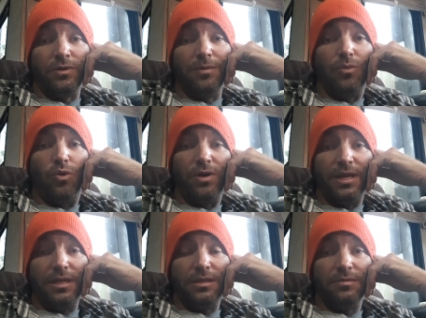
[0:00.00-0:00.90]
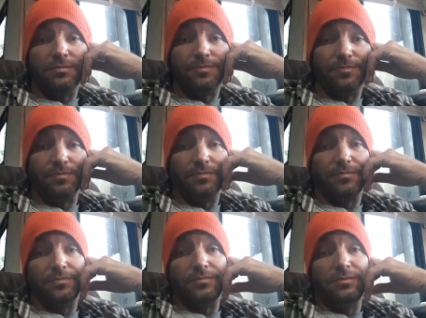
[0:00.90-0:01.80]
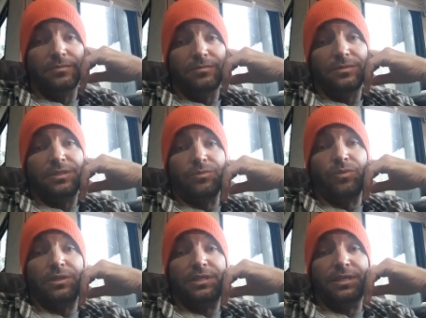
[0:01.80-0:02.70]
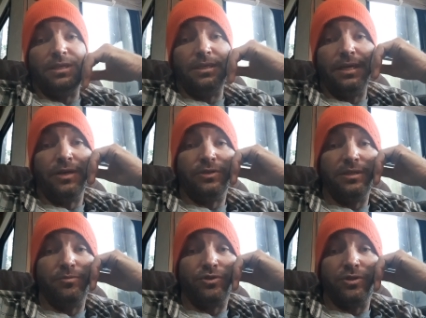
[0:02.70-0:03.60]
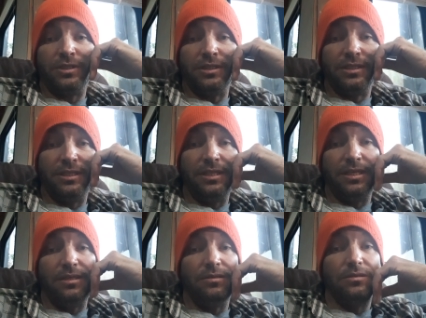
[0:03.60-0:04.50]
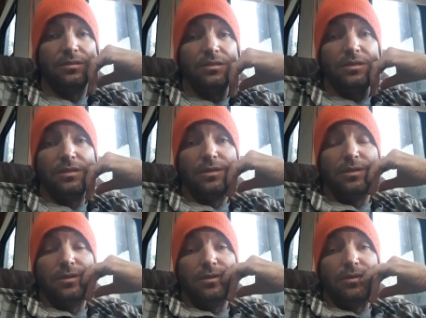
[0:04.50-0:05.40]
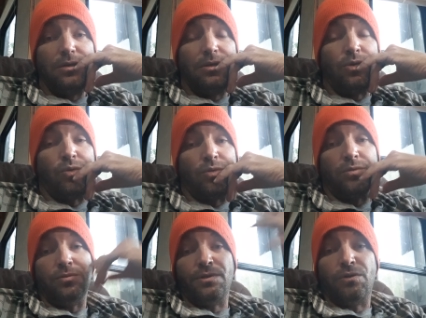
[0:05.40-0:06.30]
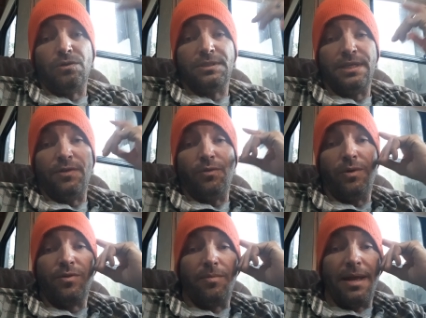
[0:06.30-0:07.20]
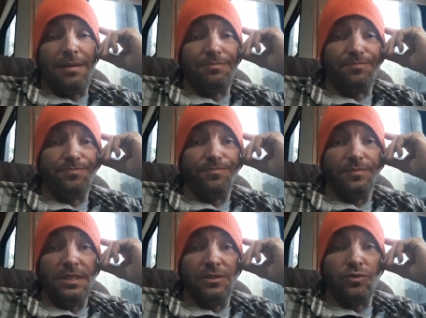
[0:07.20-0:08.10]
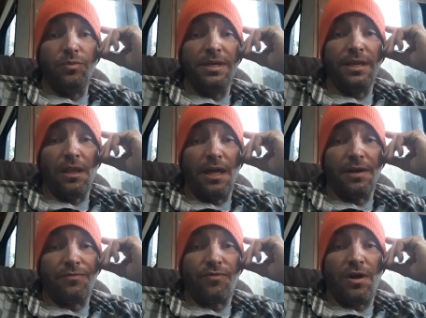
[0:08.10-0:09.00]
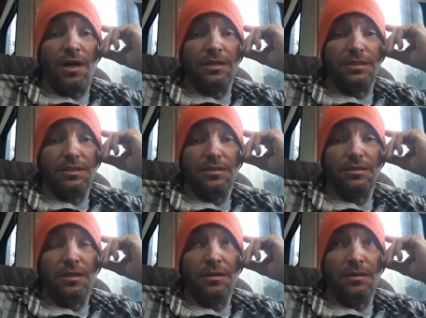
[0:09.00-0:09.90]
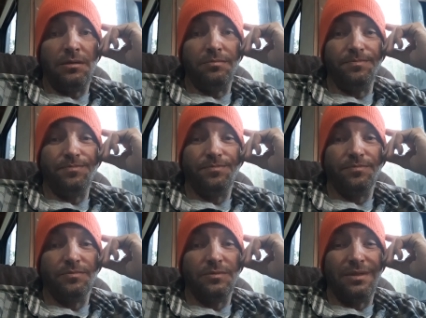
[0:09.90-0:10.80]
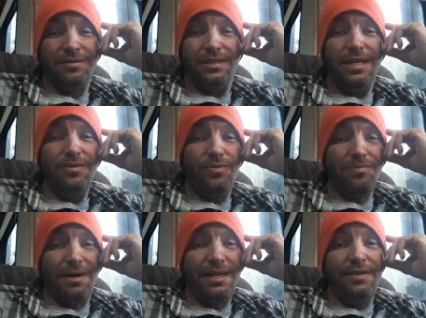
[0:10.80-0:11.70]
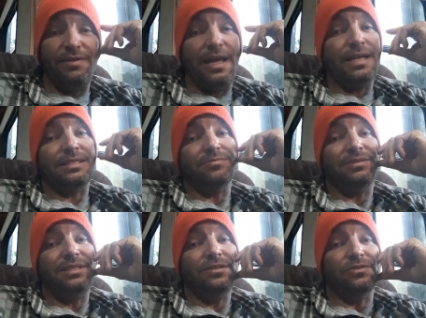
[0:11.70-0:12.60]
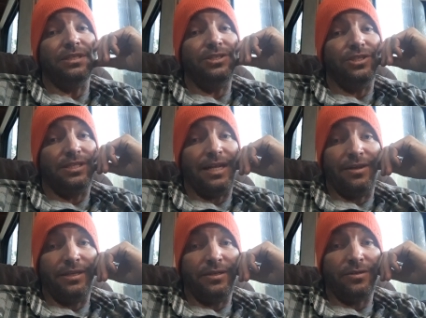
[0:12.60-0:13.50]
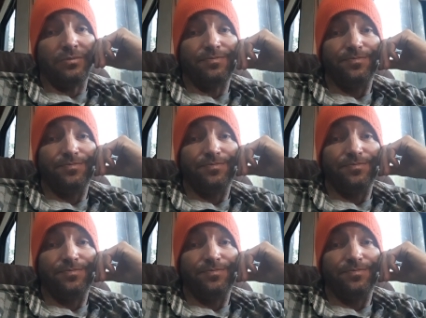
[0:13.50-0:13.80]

the morning than what the air temperature is in the city, or I'll say on the weather map. And so we get a lot of frost. I think we might have even had some single digits down here.